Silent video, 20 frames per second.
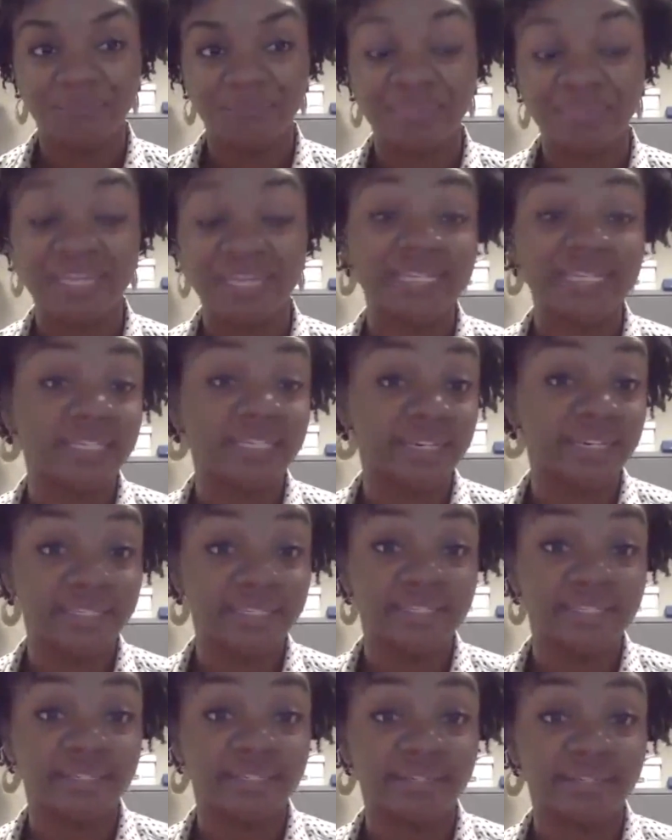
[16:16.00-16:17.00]
they had done
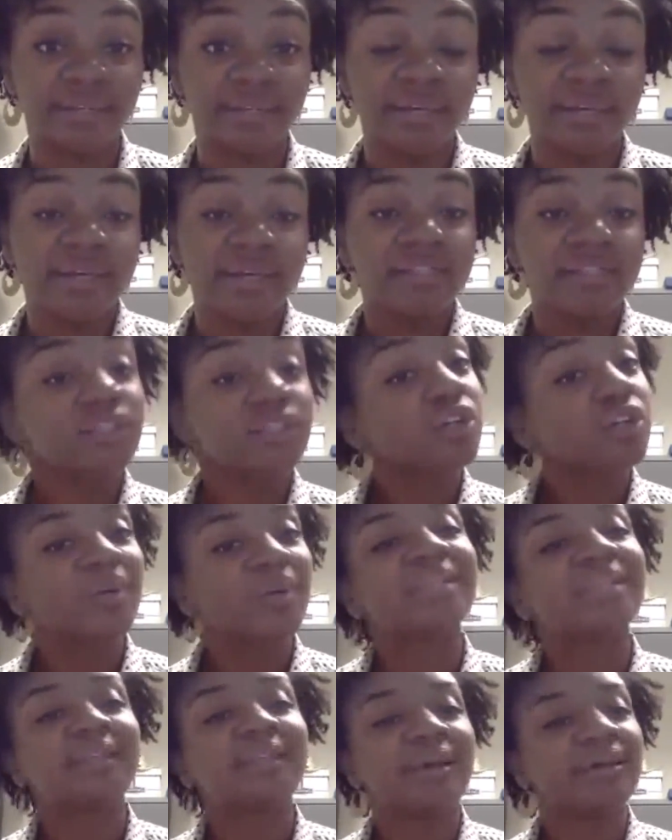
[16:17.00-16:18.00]
to
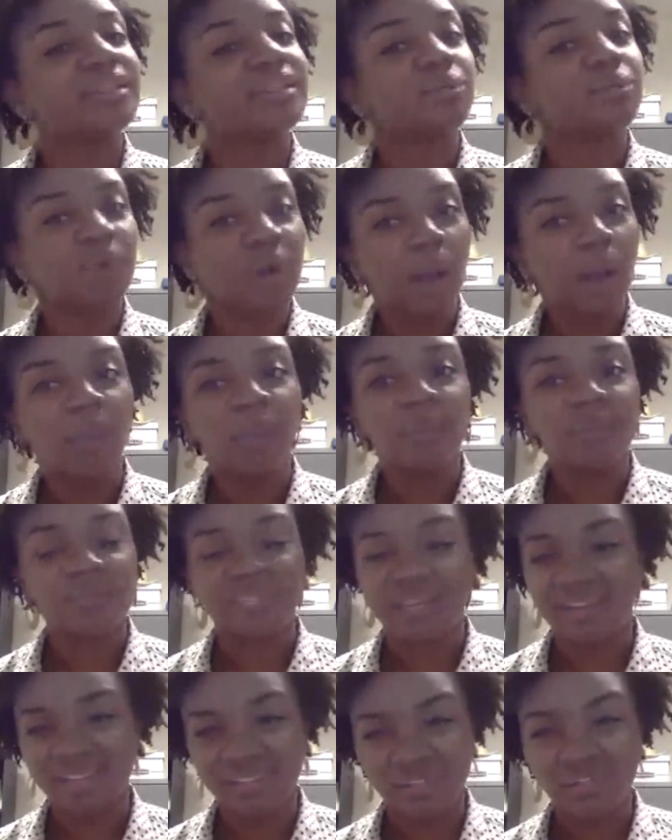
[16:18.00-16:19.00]
correct a lot of the problems that
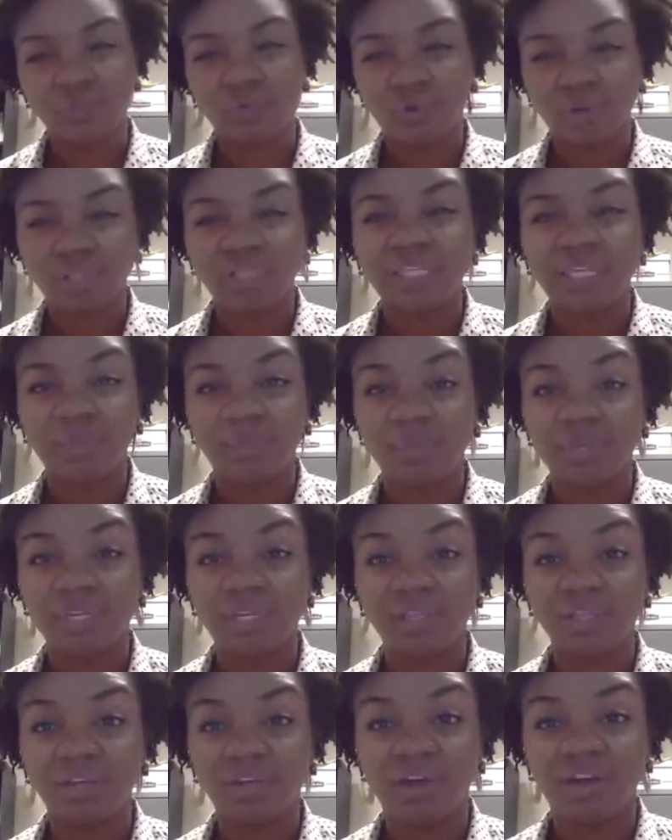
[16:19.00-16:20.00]
historically had been
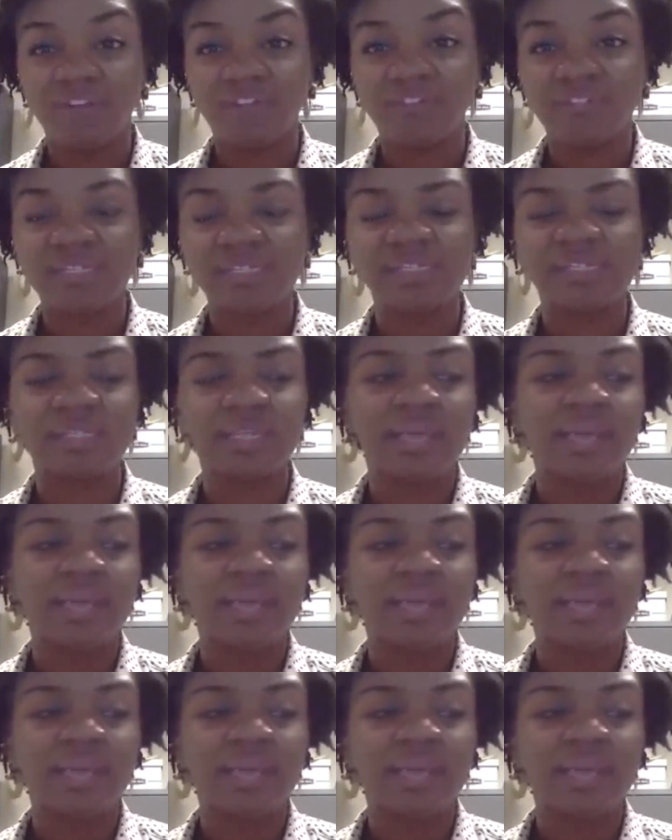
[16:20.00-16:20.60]
in the office.